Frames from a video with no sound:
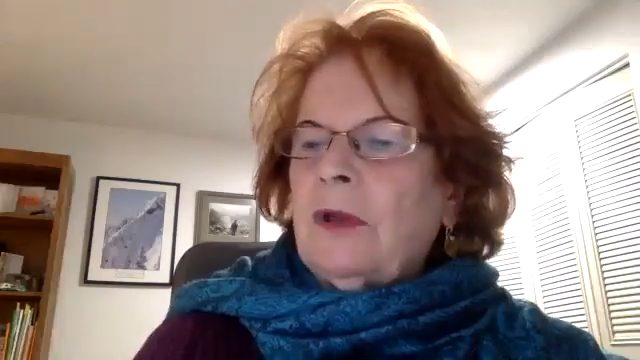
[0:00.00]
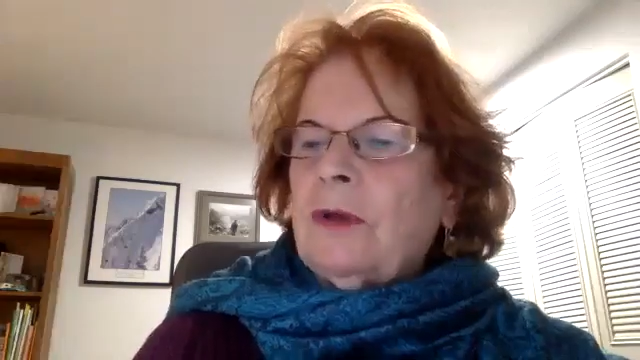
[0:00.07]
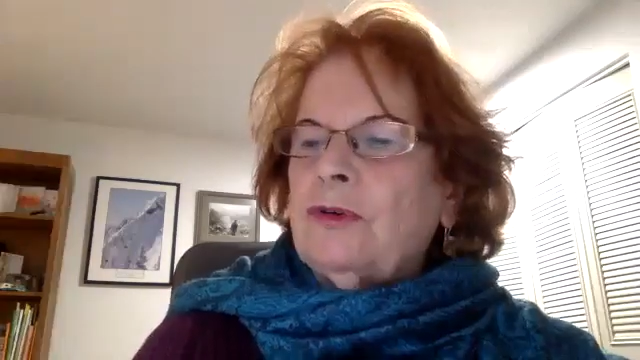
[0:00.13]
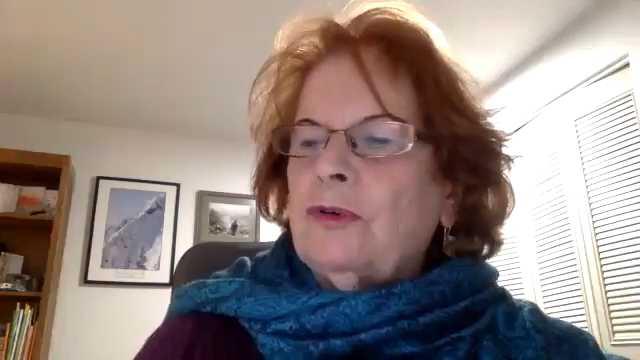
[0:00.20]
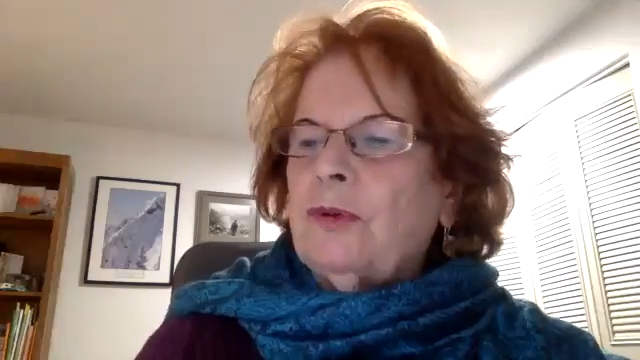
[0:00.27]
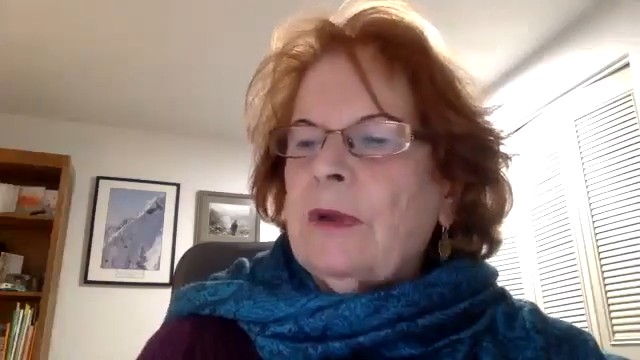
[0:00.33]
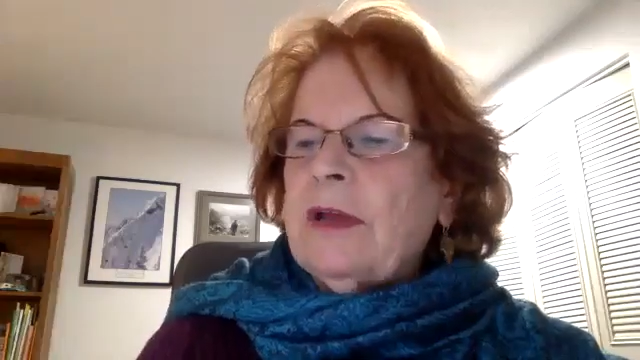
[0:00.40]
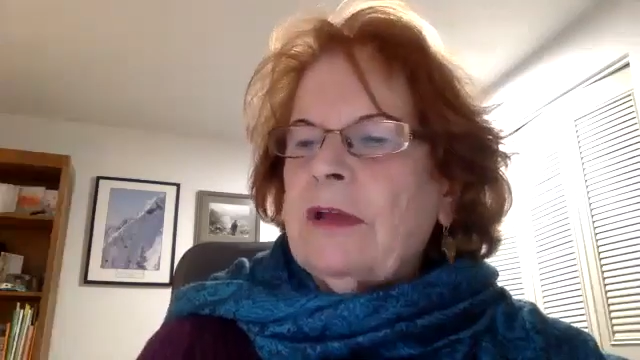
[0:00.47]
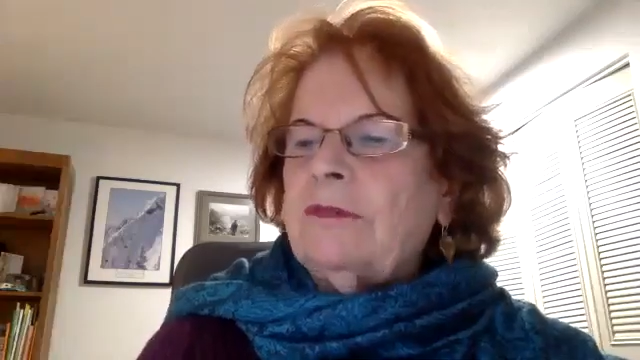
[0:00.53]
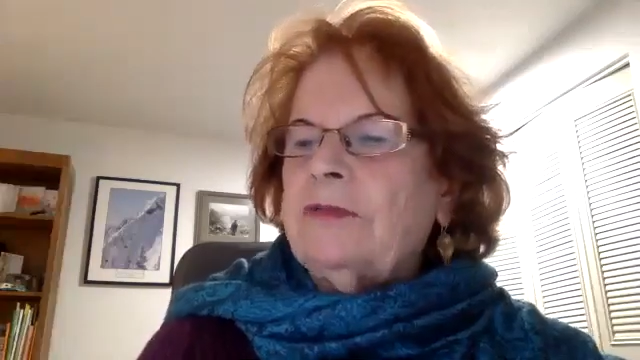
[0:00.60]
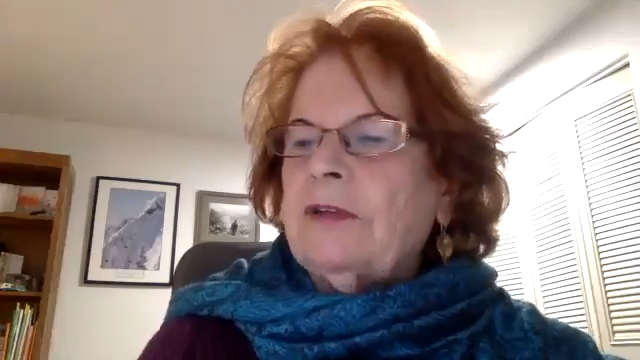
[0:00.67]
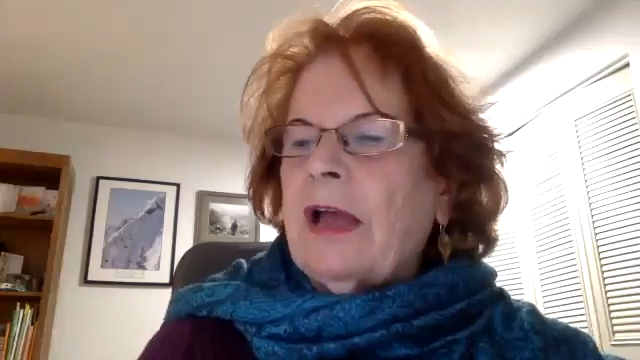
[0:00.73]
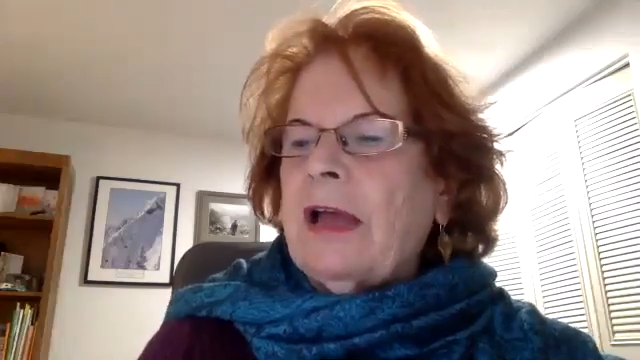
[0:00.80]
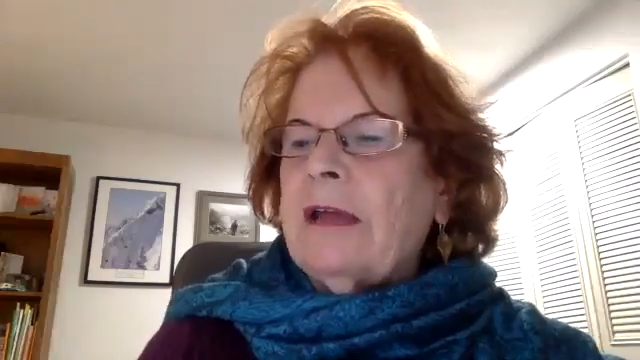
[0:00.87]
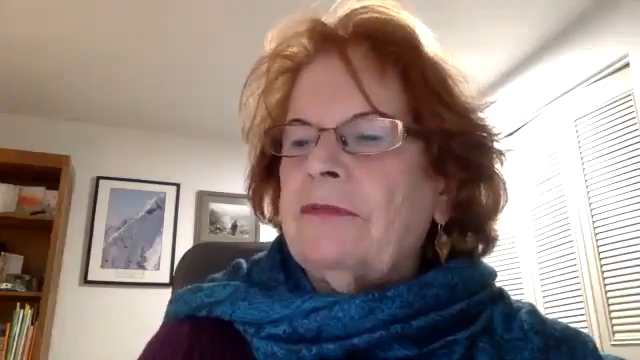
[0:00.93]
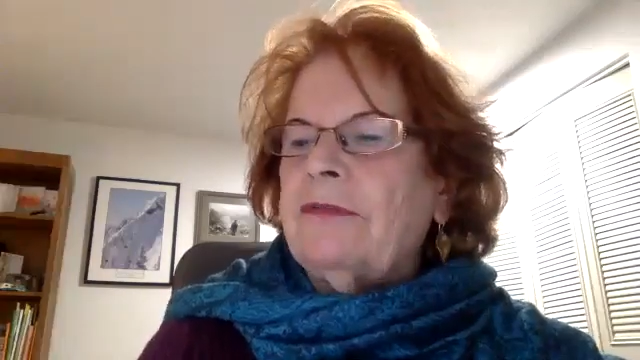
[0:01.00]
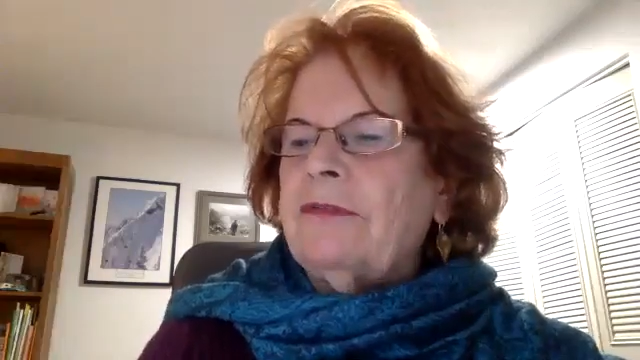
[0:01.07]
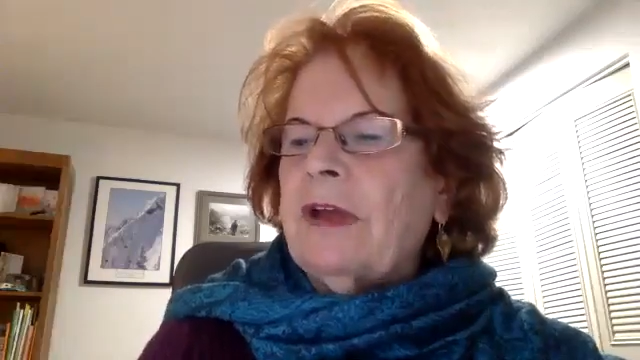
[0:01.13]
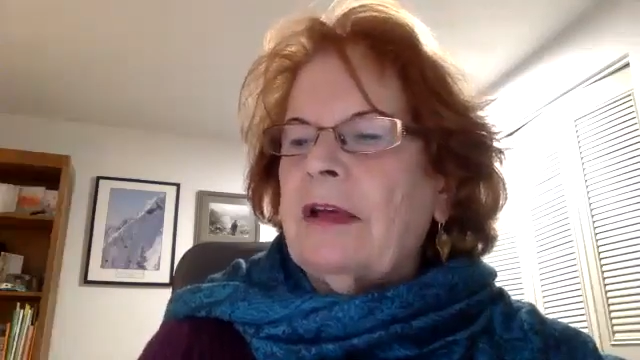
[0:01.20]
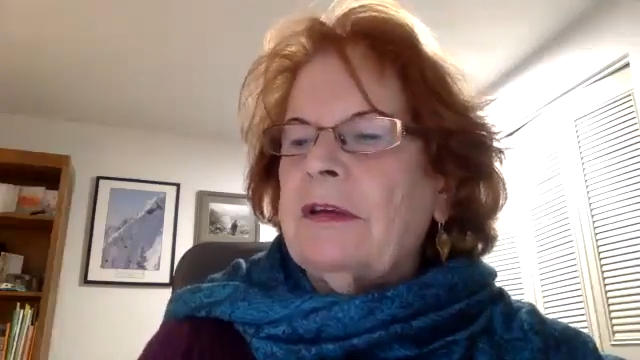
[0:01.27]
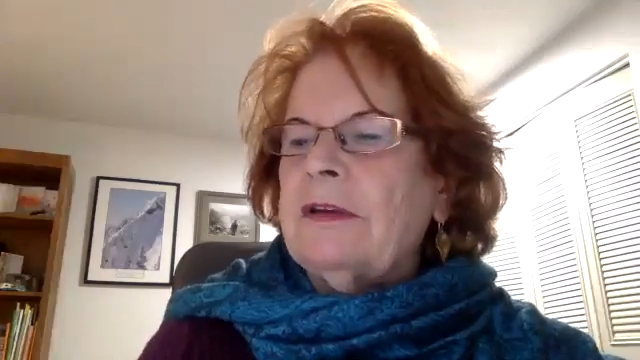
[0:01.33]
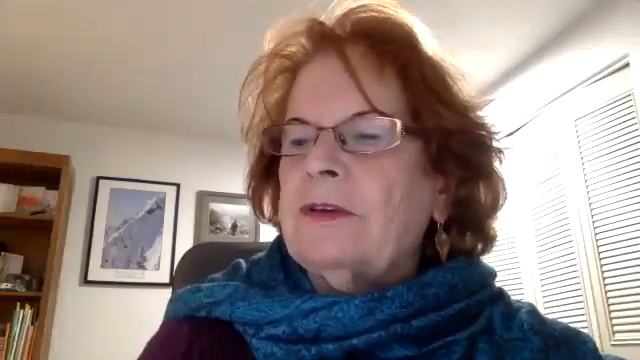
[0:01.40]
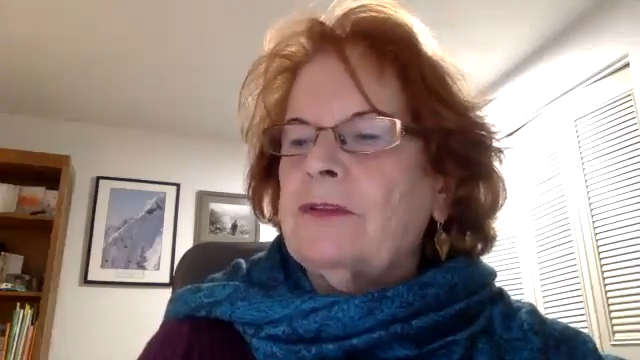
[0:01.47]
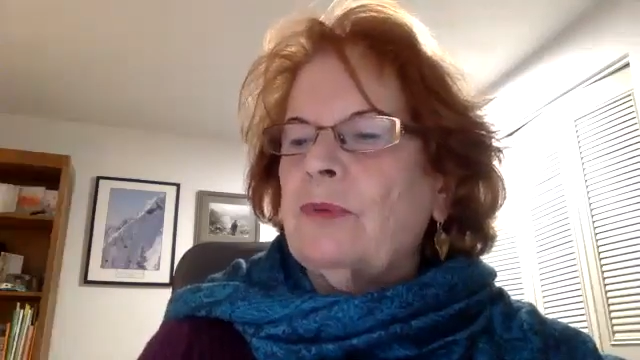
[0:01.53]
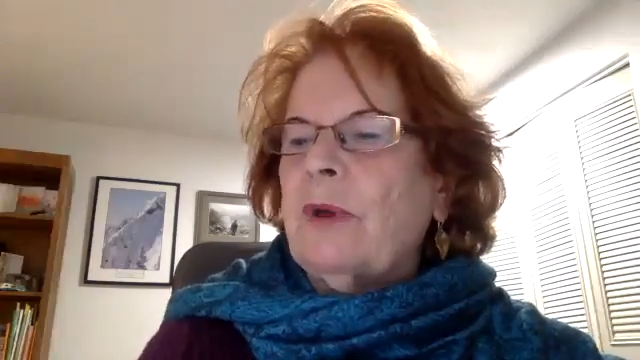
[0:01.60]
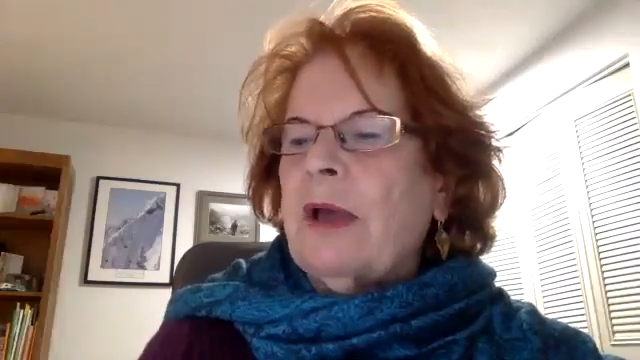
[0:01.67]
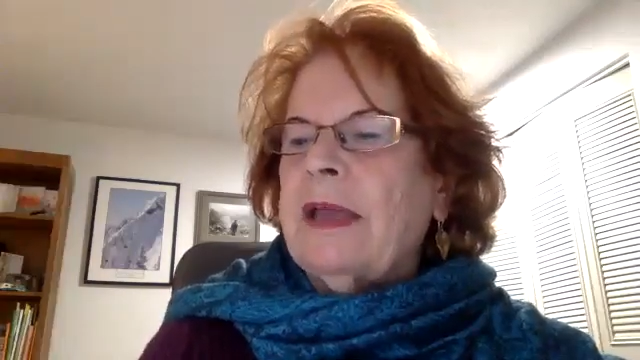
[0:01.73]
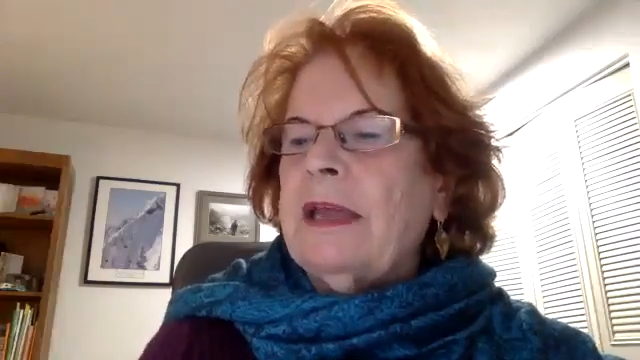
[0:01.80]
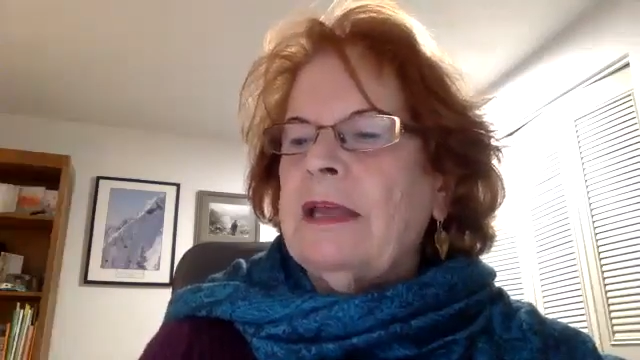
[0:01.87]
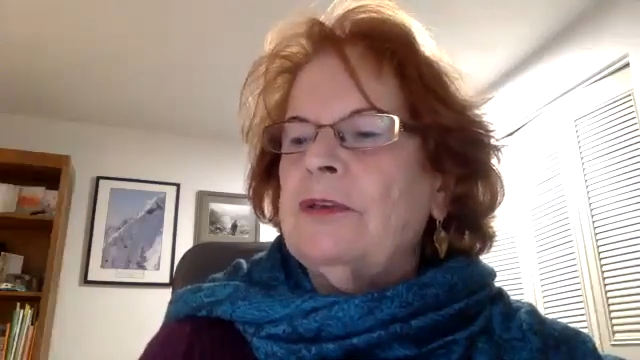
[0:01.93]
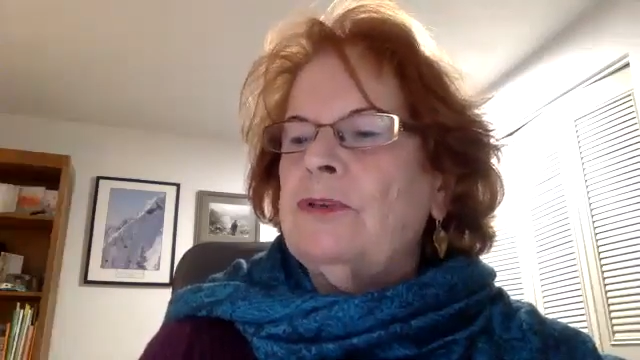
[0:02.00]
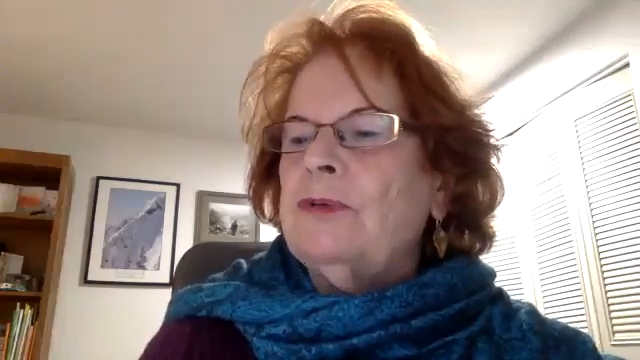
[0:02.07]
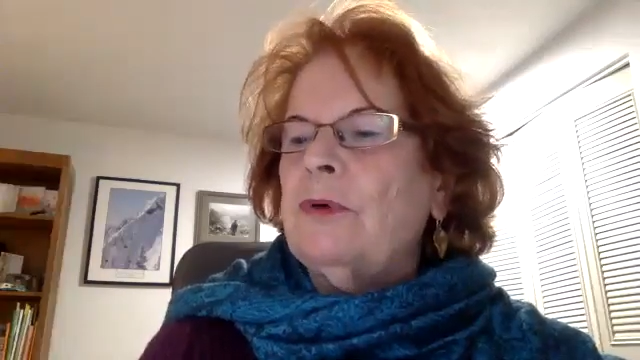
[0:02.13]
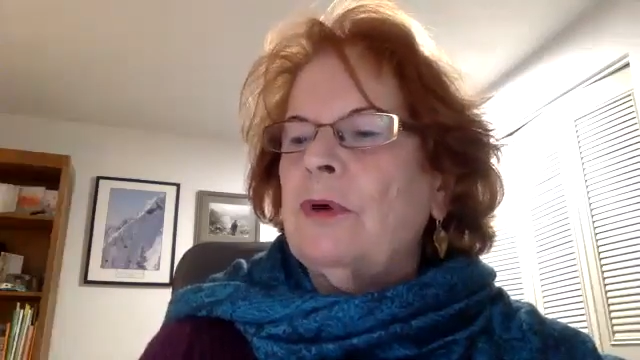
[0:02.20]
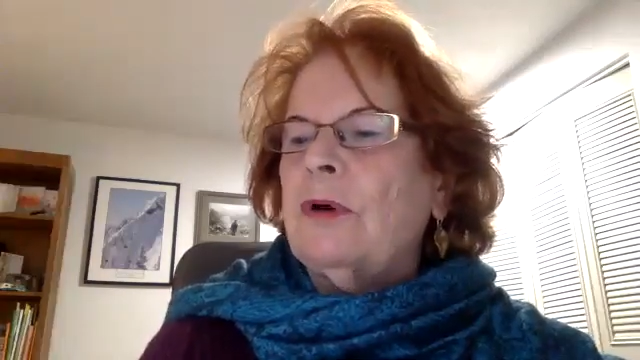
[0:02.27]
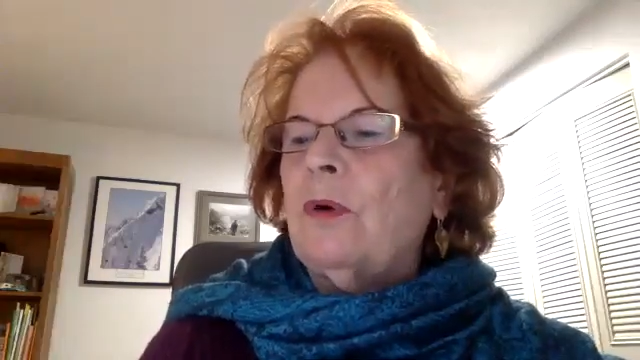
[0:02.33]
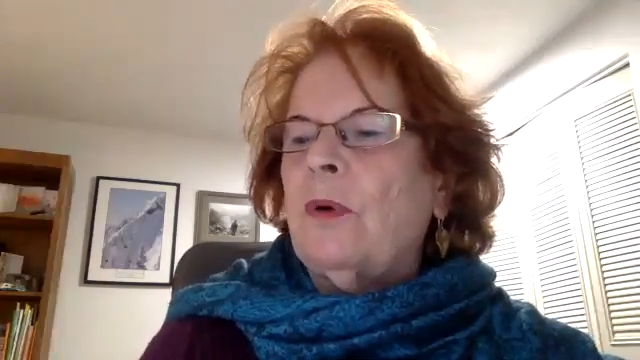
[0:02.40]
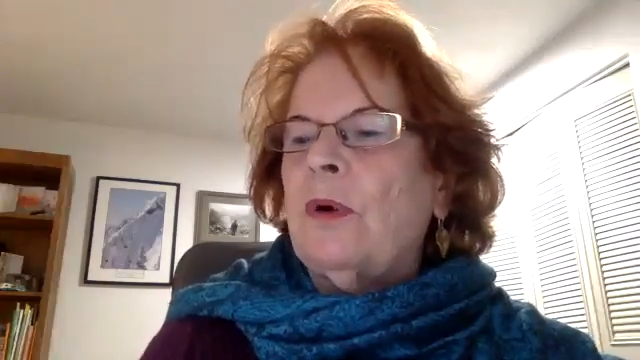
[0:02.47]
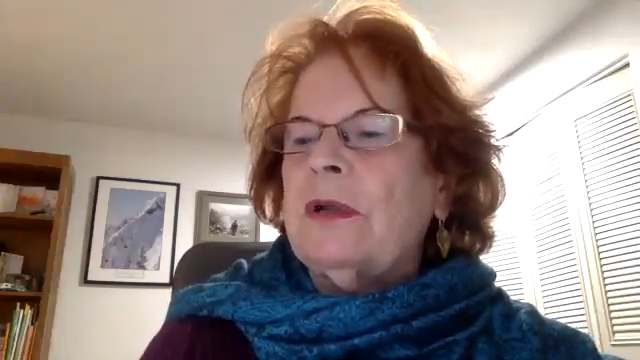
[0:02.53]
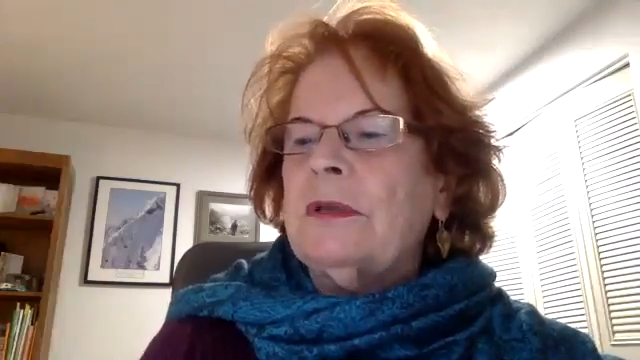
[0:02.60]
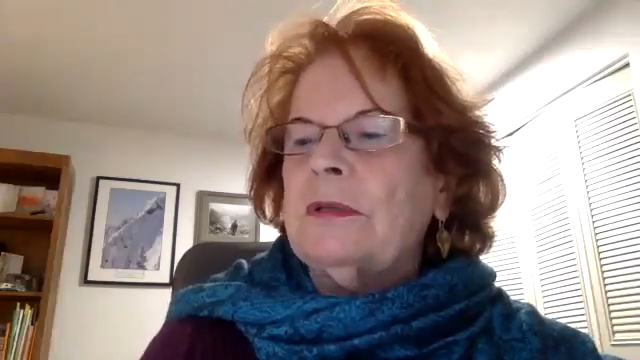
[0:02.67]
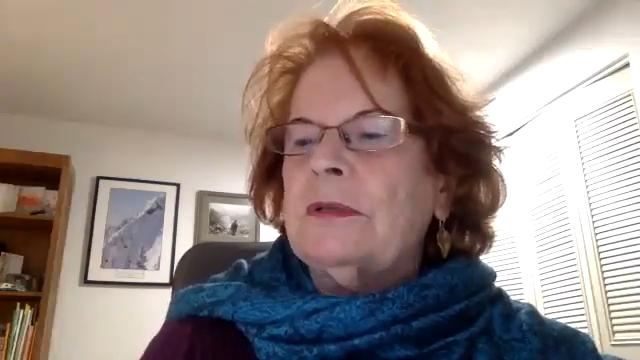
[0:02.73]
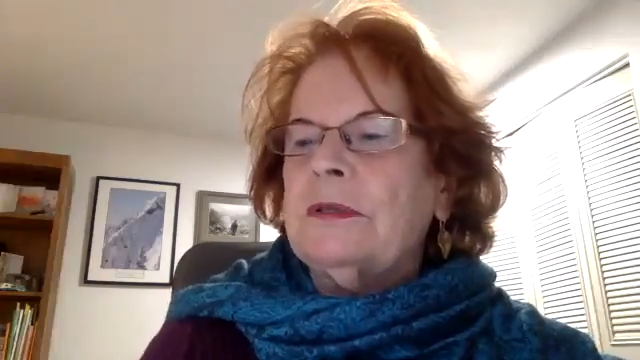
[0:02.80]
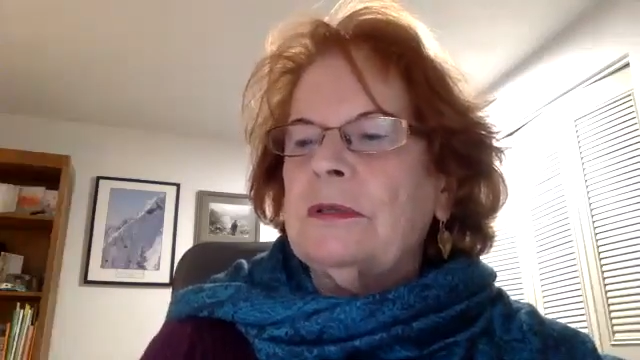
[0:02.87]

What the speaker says: Tree of Life found its way into a quilt.